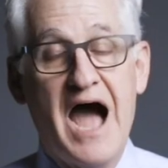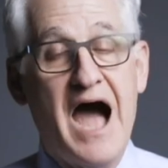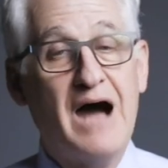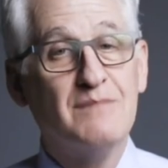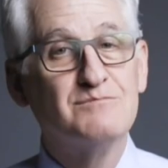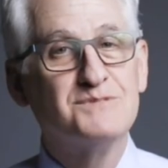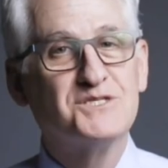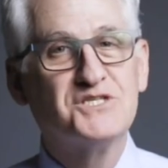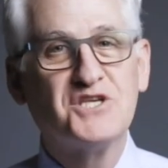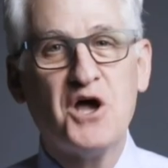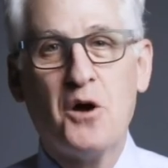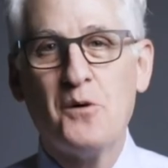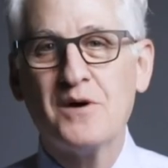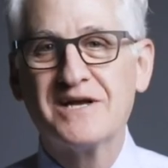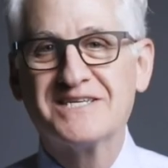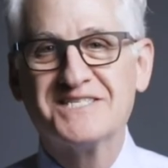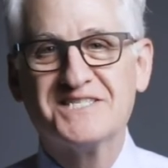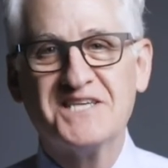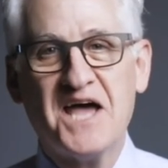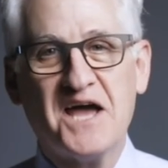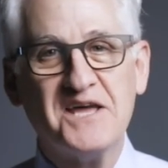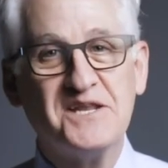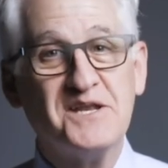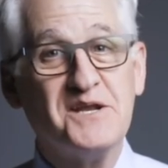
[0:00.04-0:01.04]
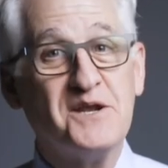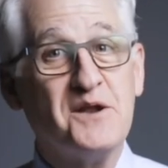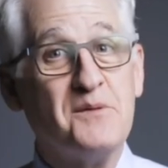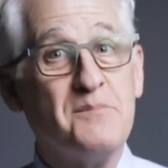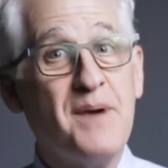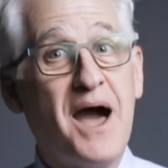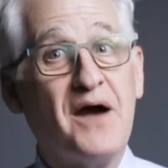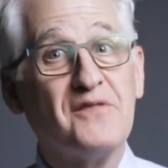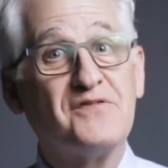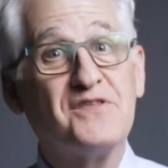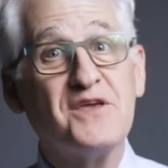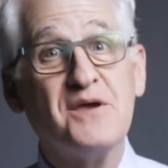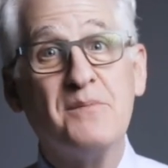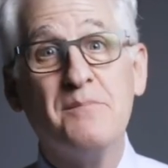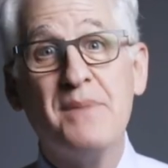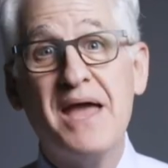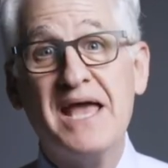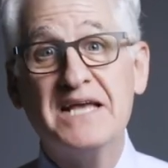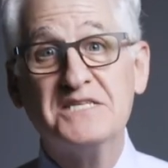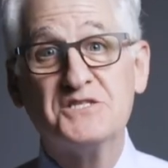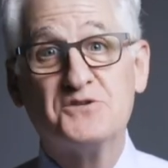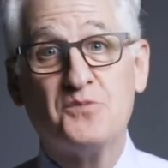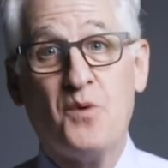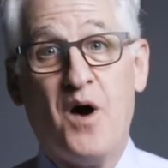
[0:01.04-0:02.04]
I'm so excited about the
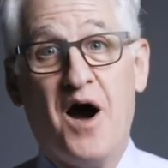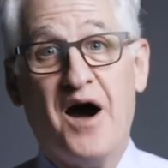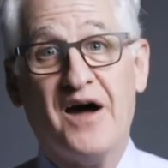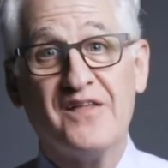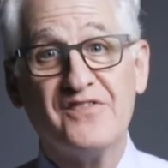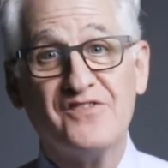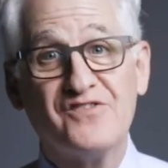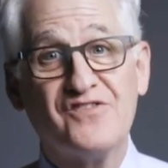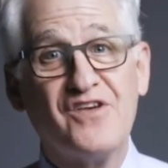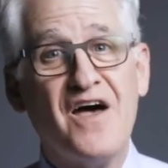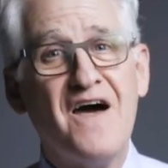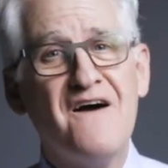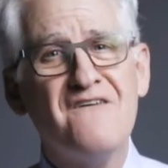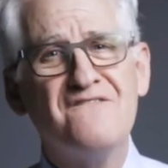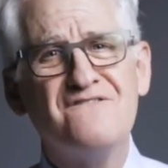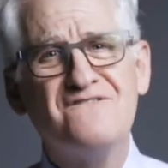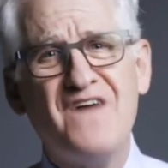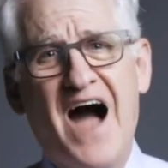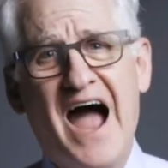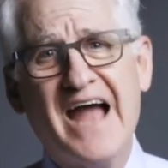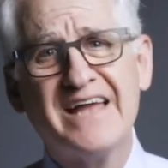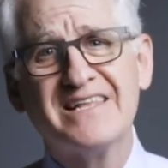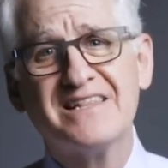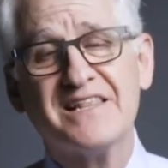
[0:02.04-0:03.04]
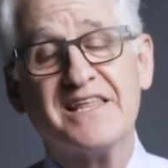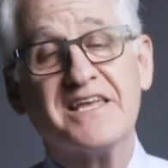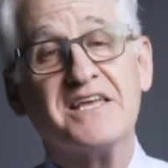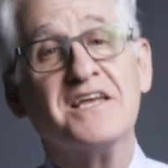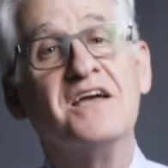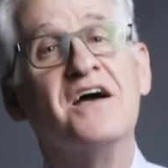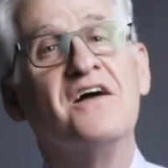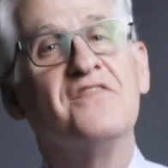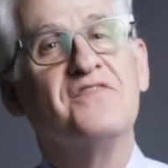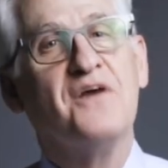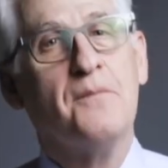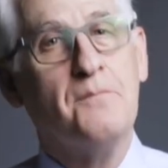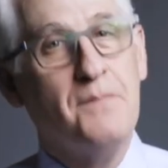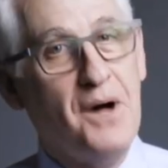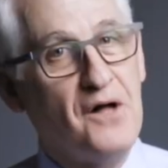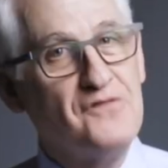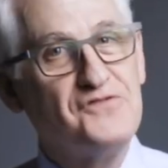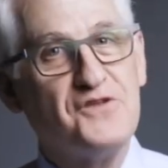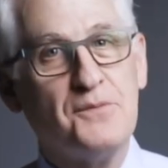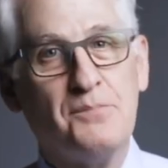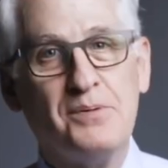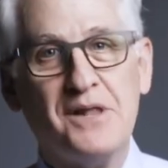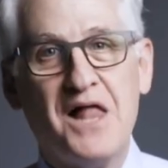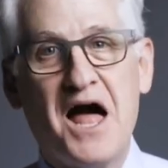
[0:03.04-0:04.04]
Amaze Wands. Finally, the
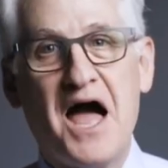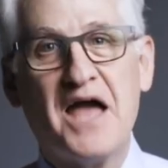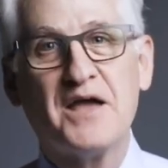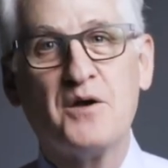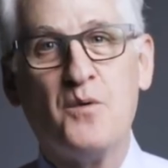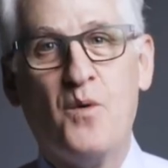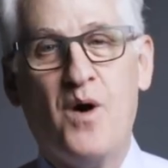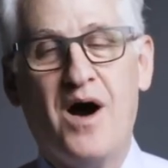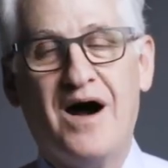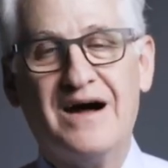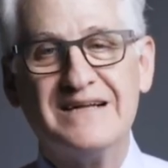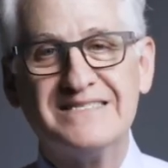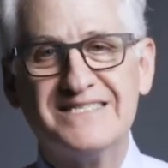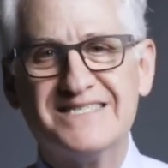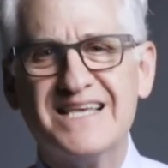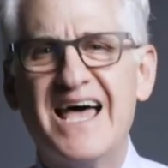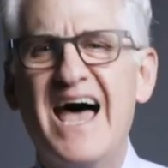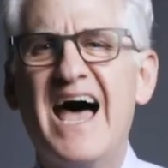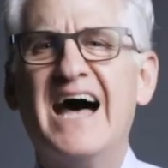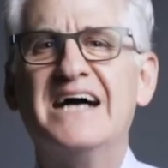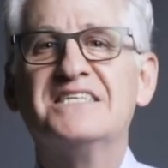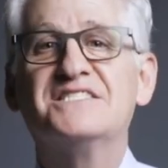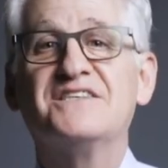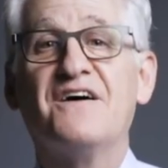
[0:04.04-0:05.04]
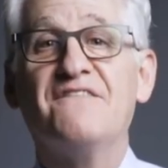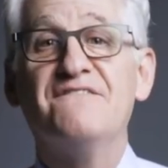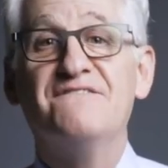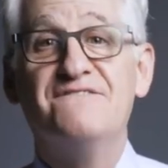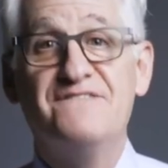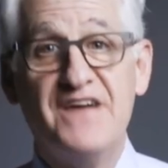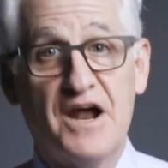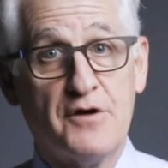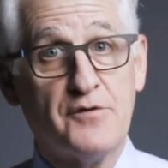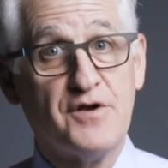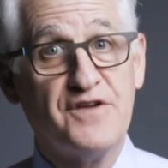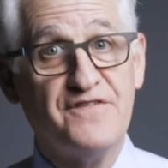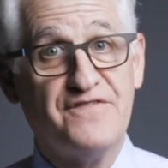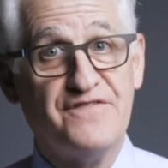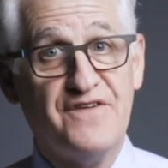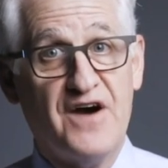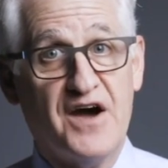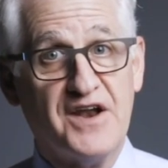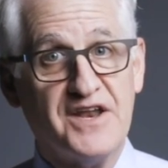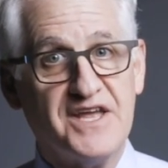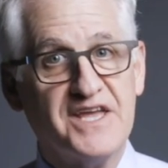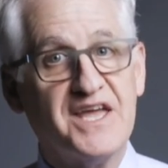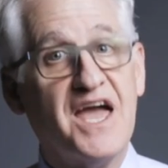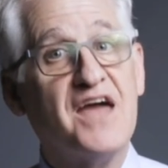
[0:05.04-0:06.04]
Multiplying Wands has a very
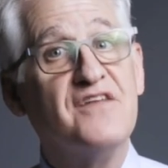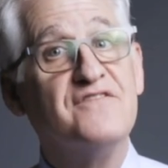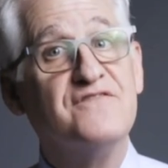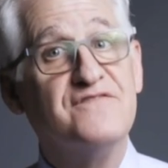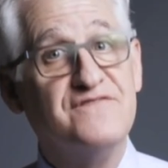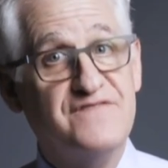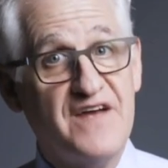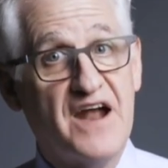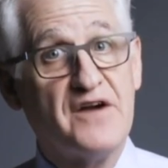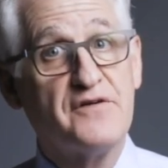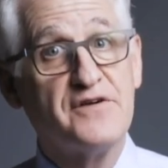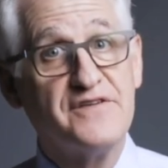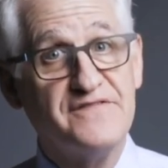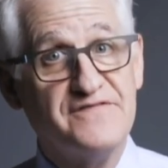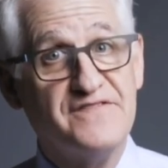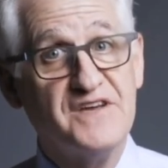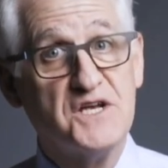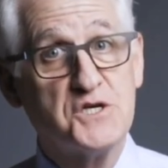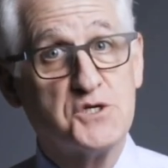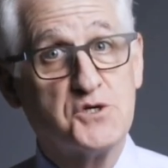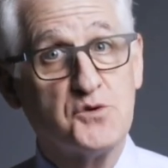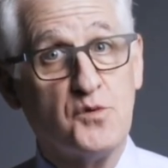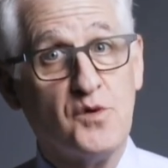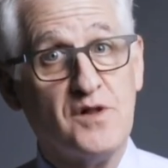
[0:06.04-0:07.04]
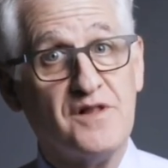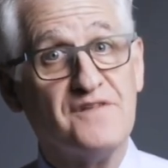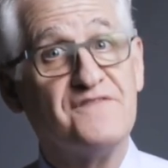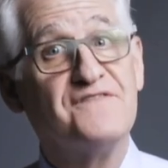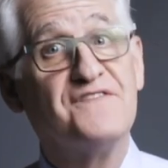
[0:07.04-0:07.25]
funny and very visual